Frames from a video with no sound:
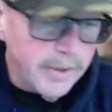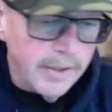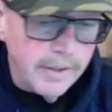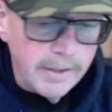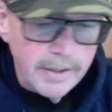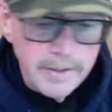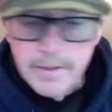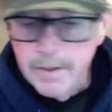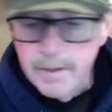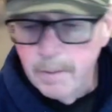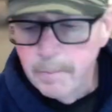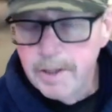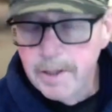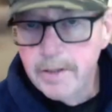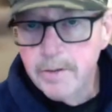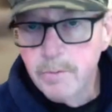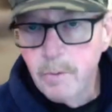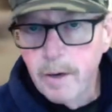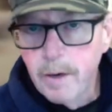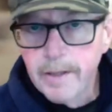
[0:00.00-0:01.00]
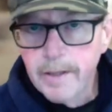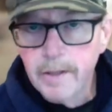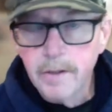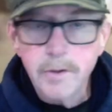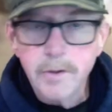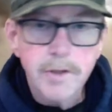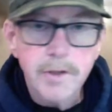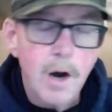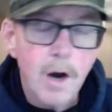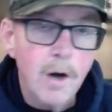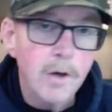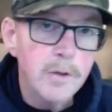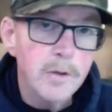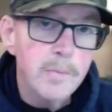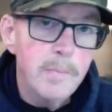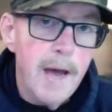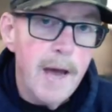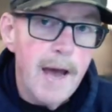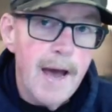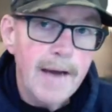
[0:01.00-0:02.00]
get some of these regular starters
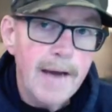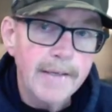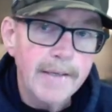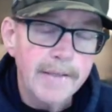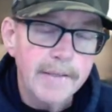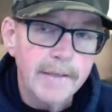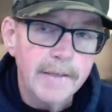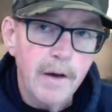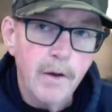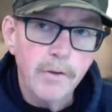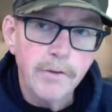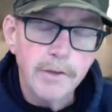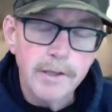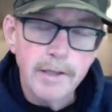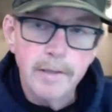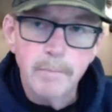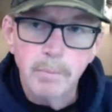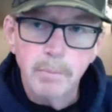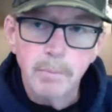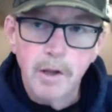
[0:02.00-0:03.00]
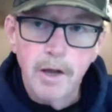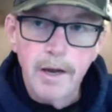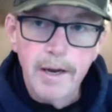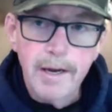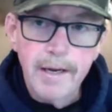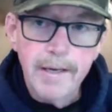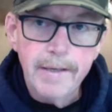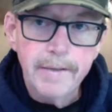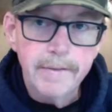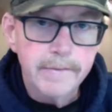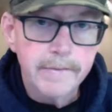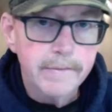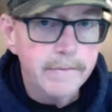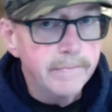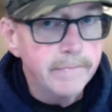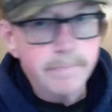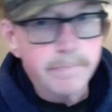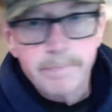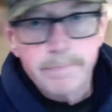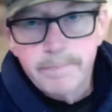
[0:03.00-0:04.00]
back and healthy and playing,
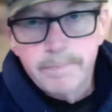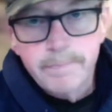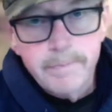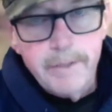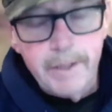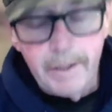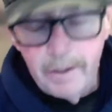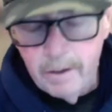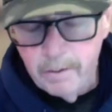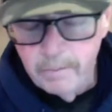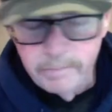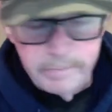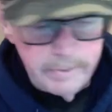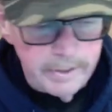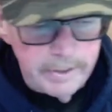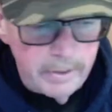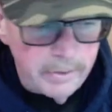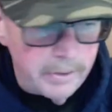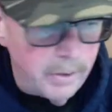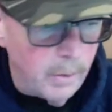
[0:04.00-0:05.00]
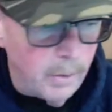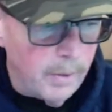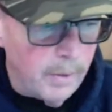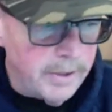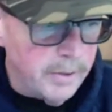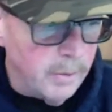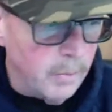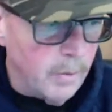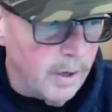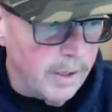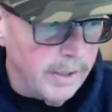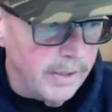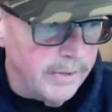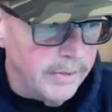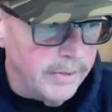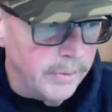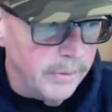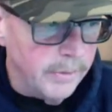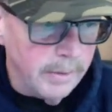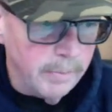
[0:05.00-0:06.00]
you know, you don't know what you'll run
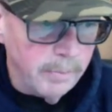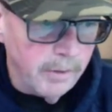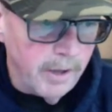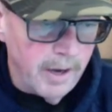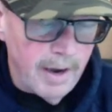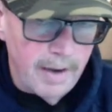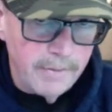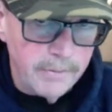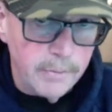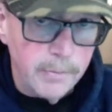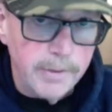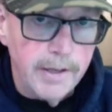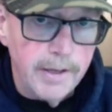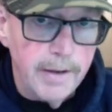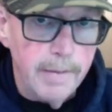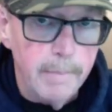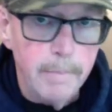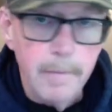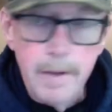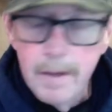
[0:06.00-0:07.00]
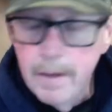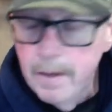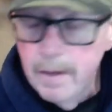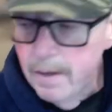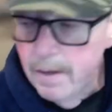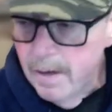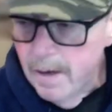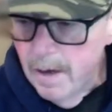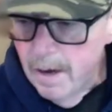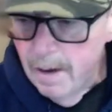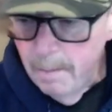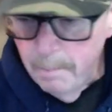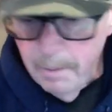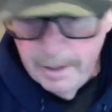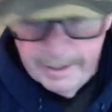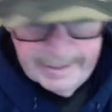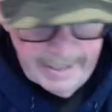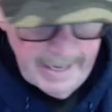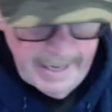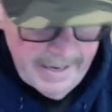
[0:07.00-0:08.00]
into in the playoffs with them.
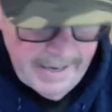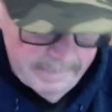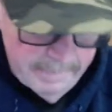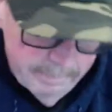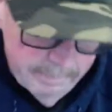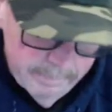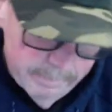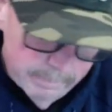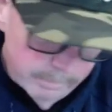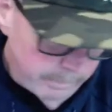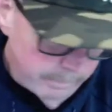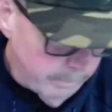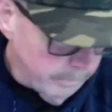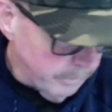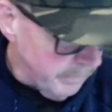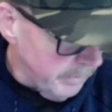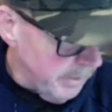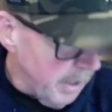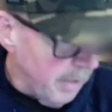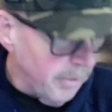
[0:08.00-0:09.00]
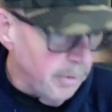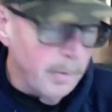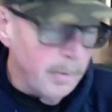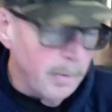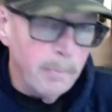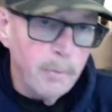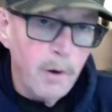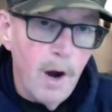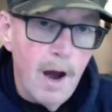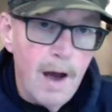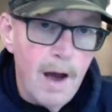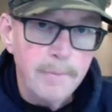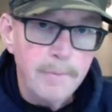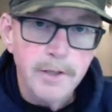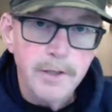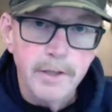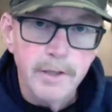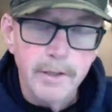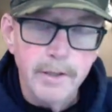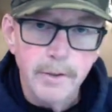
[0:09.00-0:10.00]
But again, nothing but props
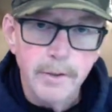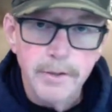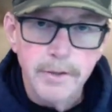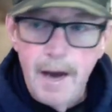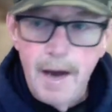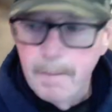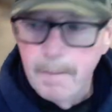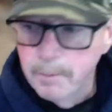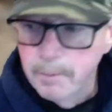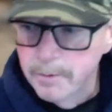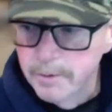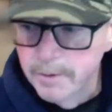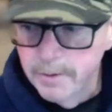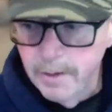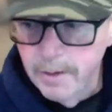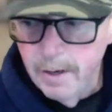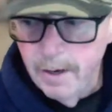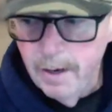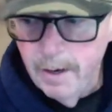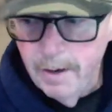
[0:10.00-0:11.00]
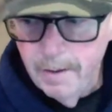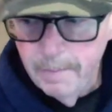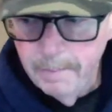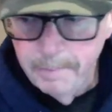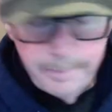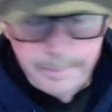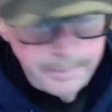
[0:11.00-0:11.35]
to the Hilltoppers. Um,